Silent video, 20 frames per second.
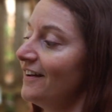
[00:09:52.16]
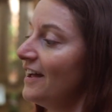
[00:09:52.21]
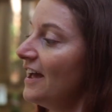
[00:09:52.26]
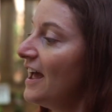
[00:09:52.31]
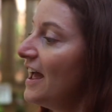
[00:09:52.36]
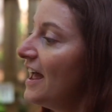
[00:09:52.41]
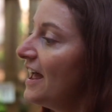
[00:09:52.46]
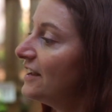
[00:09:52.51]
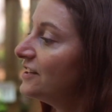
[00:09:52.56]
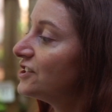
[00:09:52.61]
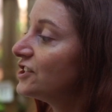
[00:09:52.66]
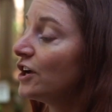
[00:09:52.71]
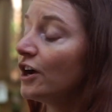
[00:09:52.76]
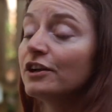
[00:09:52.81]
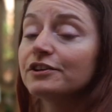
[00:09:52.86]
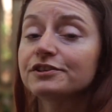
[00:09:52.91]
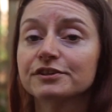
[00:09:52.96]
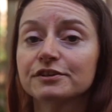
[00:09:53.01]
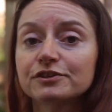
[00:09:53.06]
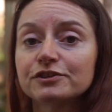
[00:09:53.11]
And she
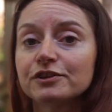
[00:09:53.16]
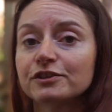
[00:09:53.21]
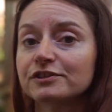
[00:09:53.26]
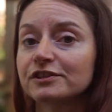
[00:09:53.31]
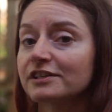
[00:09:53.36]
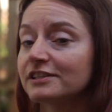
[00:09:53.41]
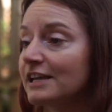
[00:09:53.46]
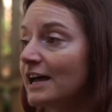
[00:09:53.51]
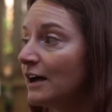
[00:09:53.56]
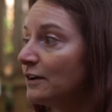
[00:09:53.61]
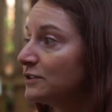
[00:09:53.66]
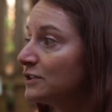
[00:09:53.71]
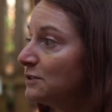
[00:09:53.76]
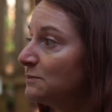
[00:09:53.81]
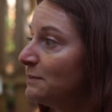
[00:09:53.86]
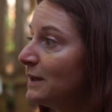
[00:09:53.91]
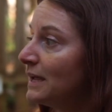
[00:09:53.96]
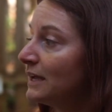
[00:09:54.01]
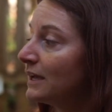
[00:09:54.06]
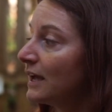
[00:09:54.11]
also shows us how to
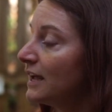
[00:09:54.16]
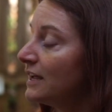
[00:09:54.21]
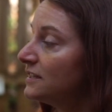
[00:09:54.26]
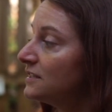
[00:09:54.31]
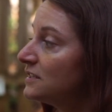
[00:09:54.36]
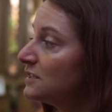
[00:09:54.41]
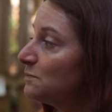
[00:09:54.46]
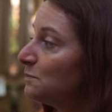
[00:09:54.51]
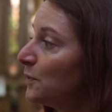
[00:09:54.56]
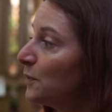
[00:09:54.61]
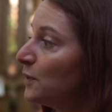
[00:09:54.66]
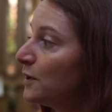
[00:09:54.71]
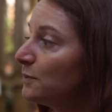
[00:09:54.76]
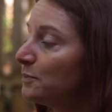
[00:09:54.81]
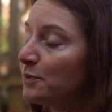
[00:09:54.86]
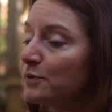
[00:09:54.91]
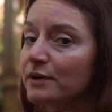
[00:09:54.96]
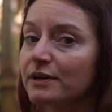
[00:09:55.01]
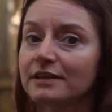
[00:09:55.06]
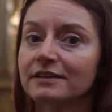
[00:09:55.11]
make a spore
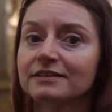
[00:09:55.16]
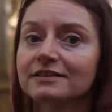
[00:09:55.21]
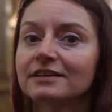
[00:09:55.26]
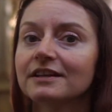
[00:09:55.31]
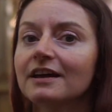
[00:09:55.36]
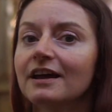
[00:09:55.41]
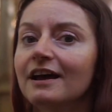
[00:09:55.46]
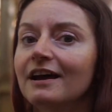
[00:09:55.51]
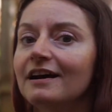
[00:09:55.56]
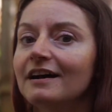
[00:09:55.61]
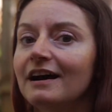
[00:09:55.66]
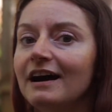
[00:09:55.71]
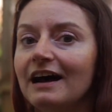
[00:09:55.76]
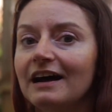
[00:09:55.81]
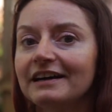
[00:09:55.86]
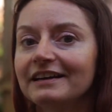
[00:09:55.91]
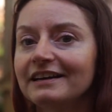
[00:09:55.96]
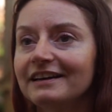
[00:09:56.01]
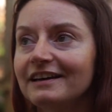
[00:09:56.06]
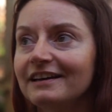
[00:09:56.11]
print.
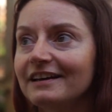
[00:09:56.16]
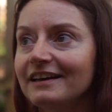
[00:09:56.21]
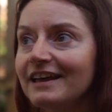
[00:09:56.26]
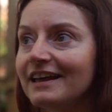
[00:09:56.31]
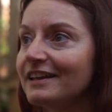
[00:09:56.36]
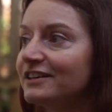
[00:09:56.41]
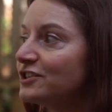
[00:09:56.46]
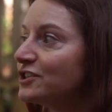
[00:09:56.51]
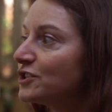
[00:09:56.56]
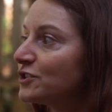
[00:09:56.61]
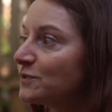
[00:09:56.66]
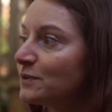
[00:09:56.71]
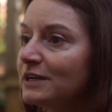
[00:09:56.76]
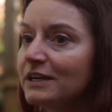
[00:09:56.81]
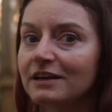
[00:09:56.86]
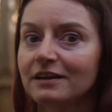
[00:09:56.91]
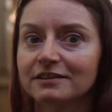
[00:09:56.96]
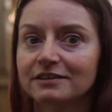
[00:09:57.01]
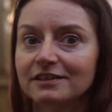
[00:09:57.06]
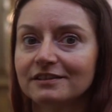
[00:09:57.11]
Aya and
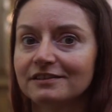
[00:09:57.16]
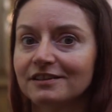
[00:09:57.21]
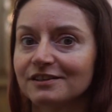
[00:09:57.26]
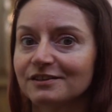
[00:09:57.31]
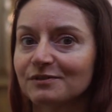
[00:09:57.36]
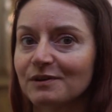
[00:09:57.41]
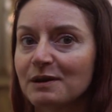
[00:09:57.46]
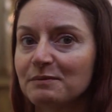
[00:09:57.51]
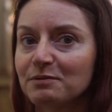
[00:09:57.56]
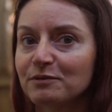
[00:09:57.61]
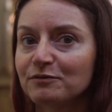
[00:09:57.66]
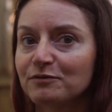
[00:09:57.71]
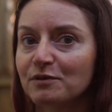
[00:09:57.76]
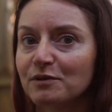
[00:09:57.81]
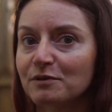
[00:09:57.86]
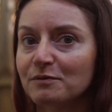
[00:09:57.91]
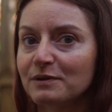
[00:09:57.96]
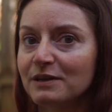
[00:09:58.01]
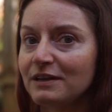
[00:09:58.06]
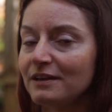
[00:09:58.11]
Shreya did this right
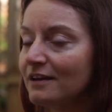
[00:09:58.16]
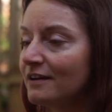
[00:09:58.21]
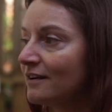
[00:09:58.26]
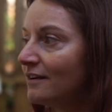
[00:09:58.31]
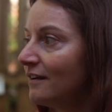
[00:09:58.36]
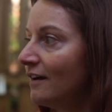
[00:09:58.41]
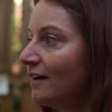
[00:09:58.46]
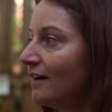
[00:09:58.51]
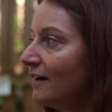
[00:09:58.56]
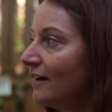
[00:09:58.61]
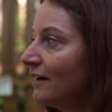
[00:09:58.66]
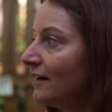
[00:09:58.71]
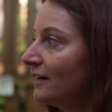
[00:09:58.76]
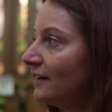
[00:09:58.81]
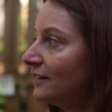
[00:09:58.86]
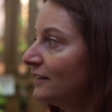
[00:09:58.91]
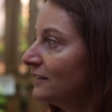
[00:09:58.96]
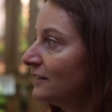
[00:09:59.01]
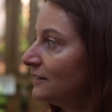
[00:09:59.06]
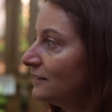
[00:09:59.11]
before we
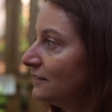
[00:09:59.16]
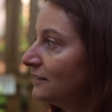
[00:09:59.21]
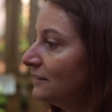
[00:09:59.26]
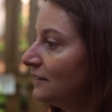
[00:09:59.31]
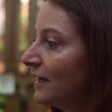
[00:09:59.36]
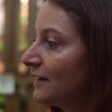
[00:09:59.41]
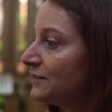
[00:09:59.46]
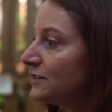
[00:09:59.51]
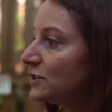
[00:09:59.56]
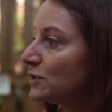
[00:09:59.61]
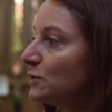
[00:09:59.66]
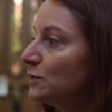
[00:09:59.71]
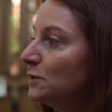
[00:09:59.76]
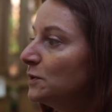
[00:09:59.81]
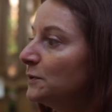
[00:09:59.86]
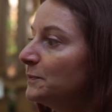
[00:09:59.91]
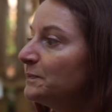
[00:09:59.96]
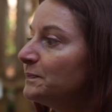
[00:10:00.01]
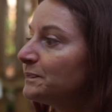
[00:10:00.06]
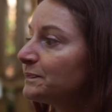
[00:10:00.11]
left
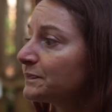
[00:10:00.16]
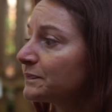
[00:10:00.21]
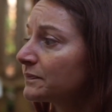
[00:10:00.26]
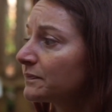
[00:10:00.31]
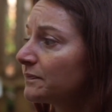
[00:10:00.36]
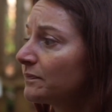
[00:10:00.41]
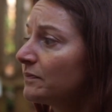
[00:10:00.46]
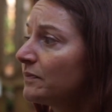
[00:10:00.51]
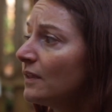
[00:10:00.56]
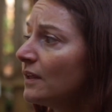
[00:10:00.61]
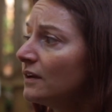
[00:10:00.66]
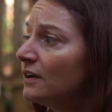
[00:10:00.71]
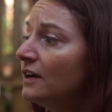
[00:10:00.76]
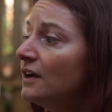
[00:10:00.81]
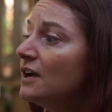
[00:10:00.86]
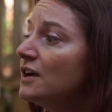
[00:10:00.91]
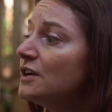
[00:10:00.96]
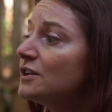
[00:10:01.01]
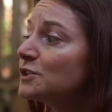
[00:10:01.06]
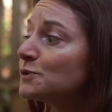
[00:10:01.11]
school.
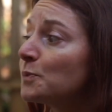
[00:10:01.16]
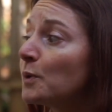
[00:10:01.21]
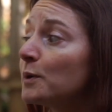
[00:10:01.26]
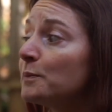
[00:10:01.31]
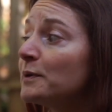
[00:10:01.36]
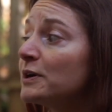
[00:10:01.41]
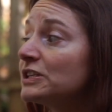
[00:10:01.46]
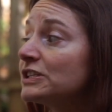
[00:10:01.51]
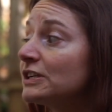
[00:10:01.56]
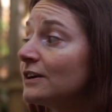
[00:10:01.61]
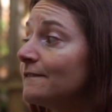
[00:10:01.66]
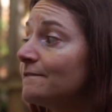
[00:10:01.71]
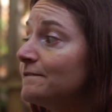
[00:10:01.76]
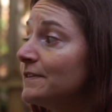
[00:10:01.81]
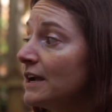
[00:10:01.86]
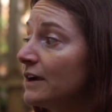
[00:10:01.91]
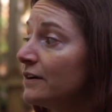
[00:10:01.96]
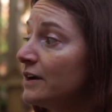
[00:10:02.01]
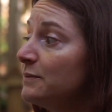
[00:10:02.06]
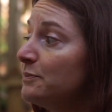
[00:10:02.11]
Spore prints are
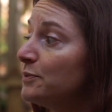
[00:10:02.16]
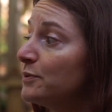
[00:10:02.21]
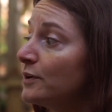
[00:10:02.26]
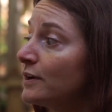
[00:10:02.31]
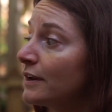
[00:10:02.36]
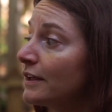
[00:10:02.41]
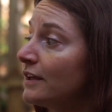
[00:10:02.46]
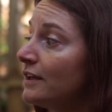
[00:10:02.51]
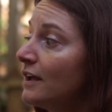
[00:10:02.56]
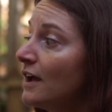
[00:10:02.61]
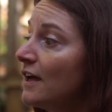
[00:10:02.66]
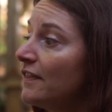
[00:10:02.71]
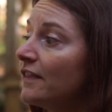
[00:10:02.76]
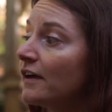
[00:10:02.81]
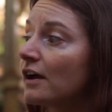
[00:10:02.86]
very pretty, and the